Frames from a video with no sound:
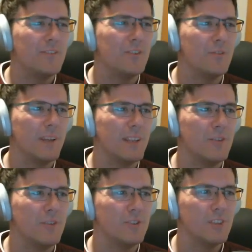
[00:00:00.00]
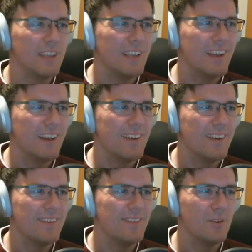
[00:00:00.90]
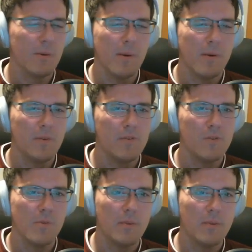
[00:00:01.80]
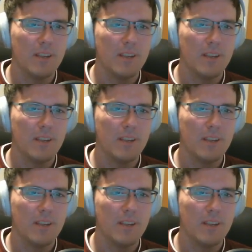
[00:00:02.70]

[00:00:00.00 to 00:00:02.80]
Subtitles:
to, but usually if you come up with an